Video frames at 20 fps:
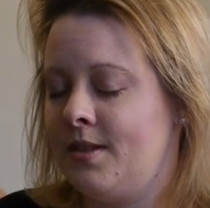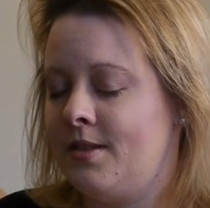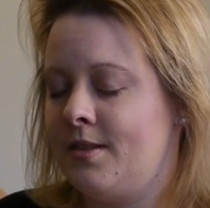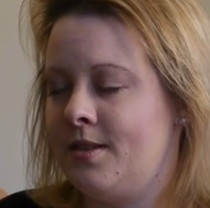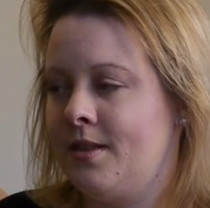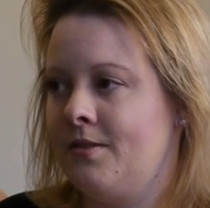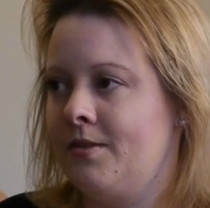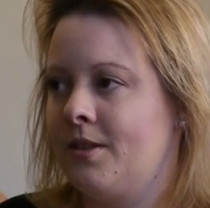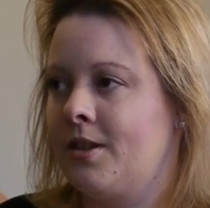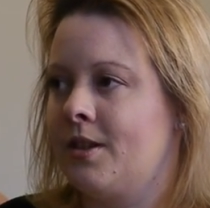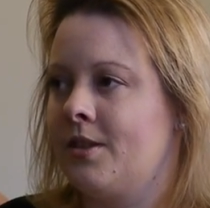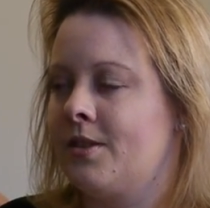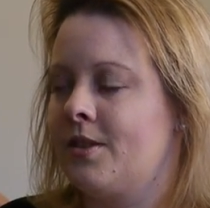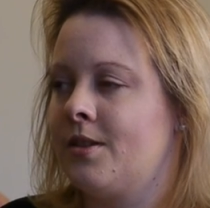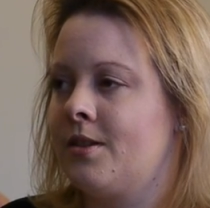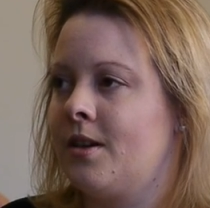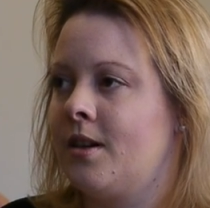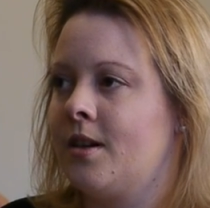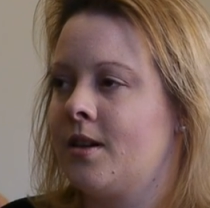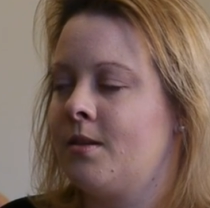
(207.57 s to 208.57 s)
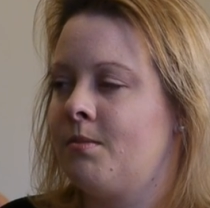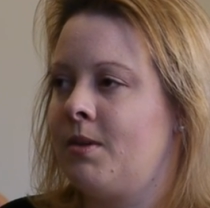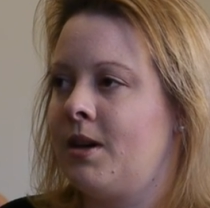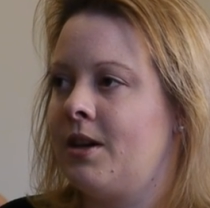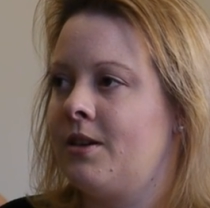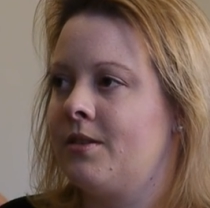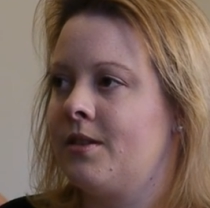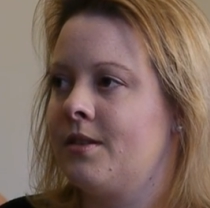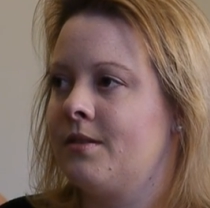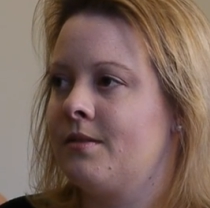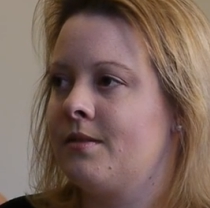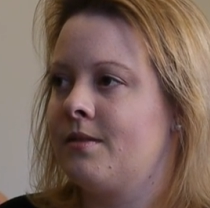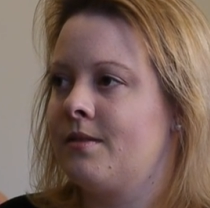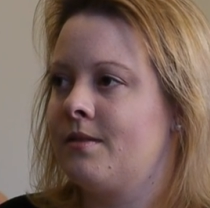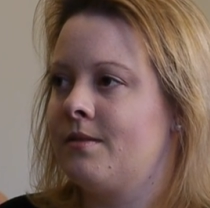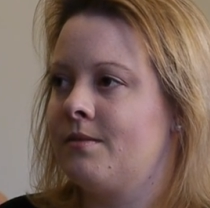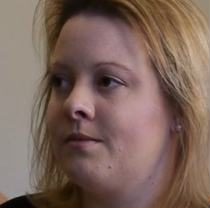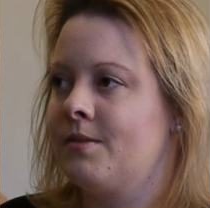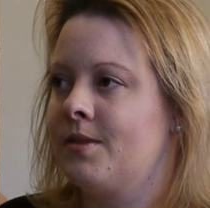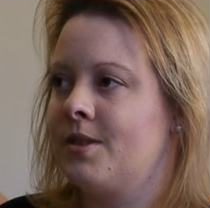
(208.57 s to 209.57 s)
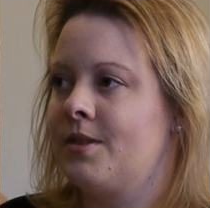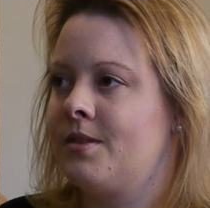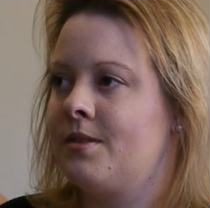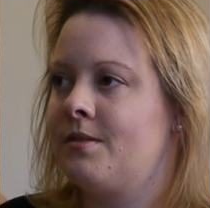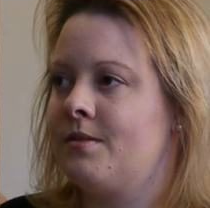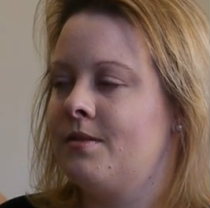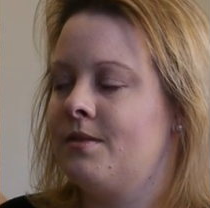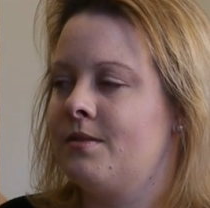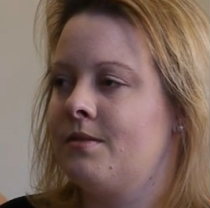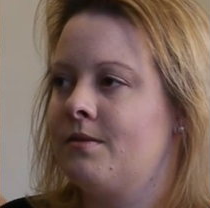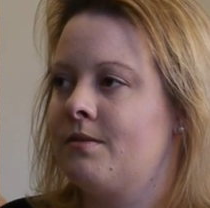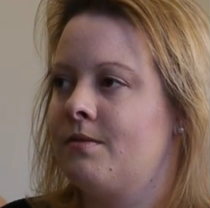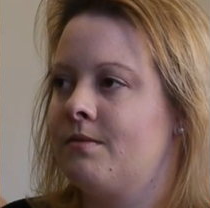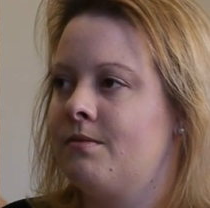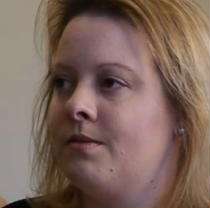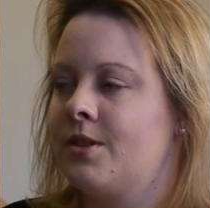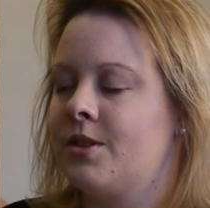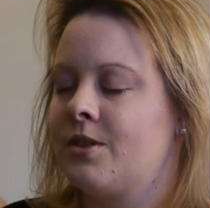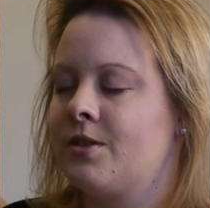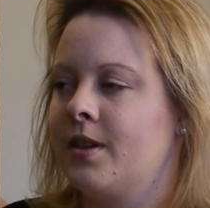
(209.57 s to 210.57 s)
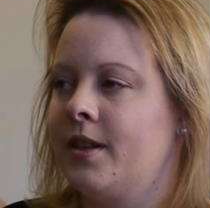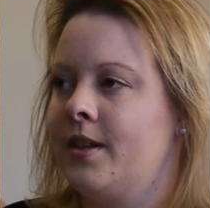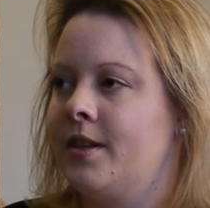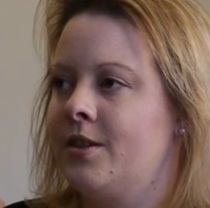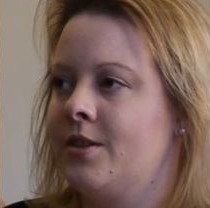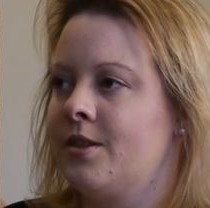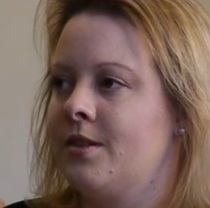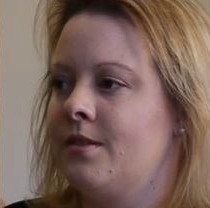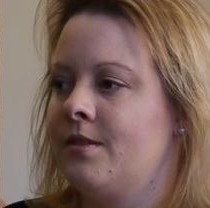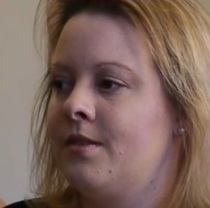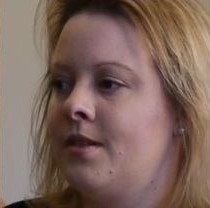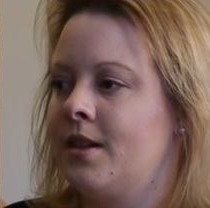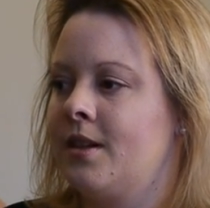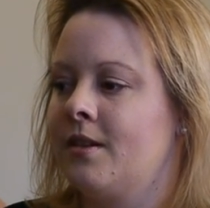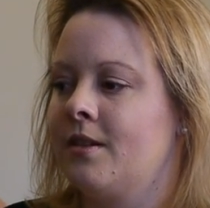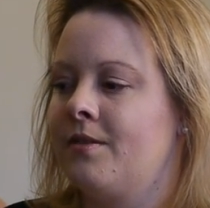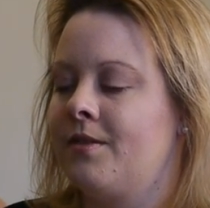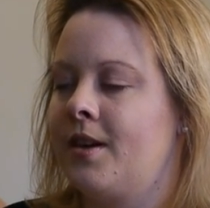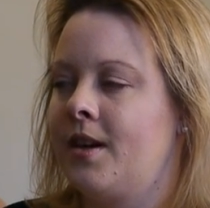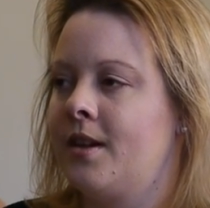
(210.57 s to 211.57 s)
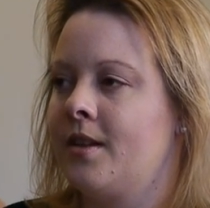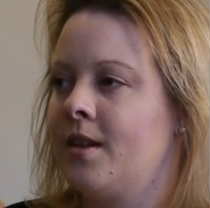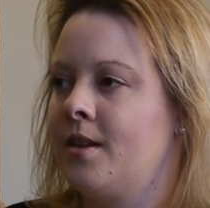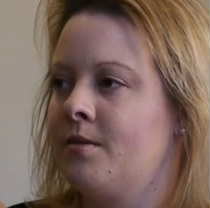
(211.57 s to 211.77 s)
difficult to talk about. It was strange and terrifying.